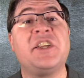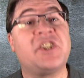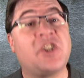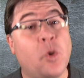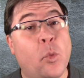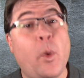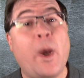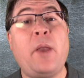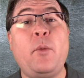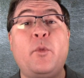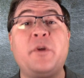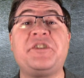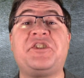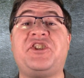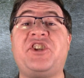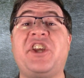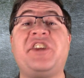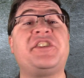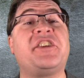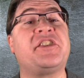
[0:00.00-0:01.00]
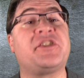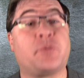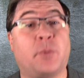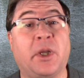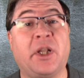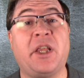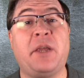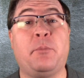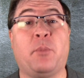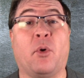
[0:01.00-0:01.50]
So when was Jesus
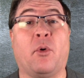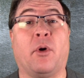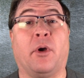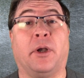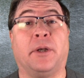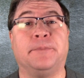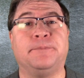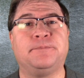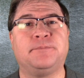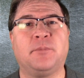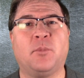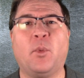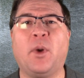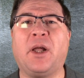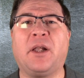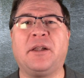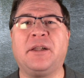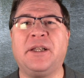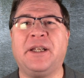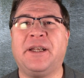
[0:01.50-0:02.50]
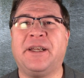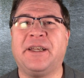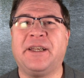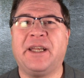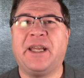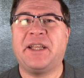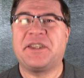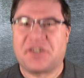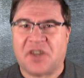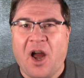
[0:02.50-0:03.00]
really born? Well,
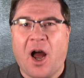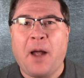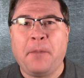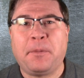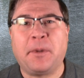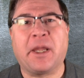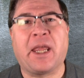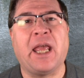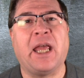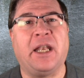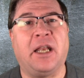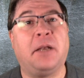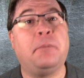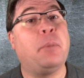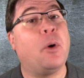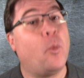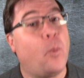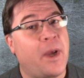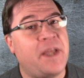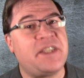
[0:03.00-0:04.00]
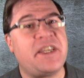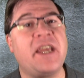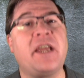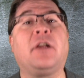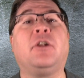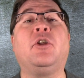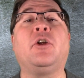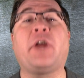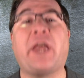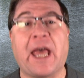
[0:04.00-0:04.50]
it's complicated, but we take
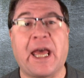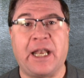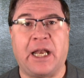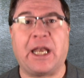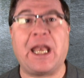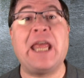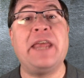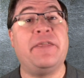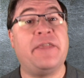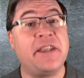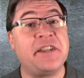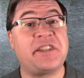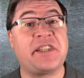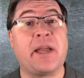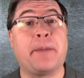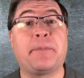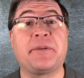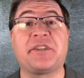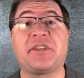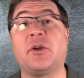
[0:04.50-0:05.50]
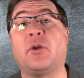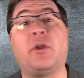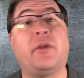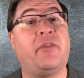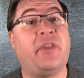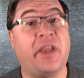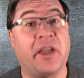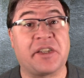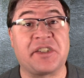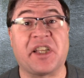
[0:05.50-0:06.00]
a look at it in this episode
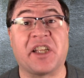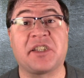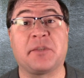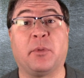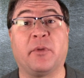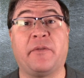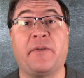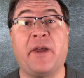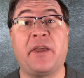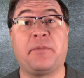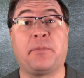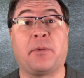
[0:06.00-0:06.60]
of the Accessible Faith